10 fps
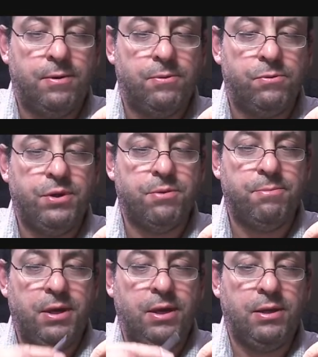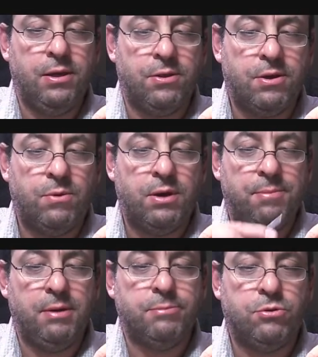Reason being is I want to
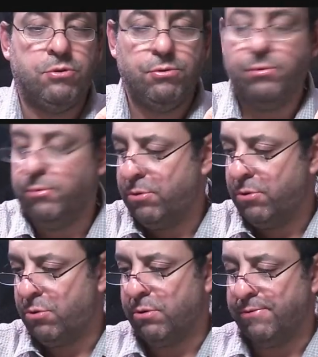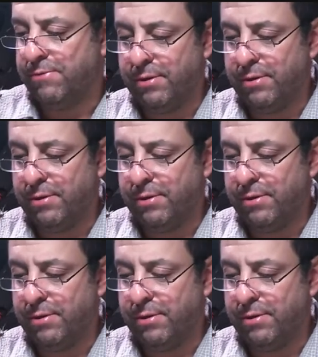be able to sort of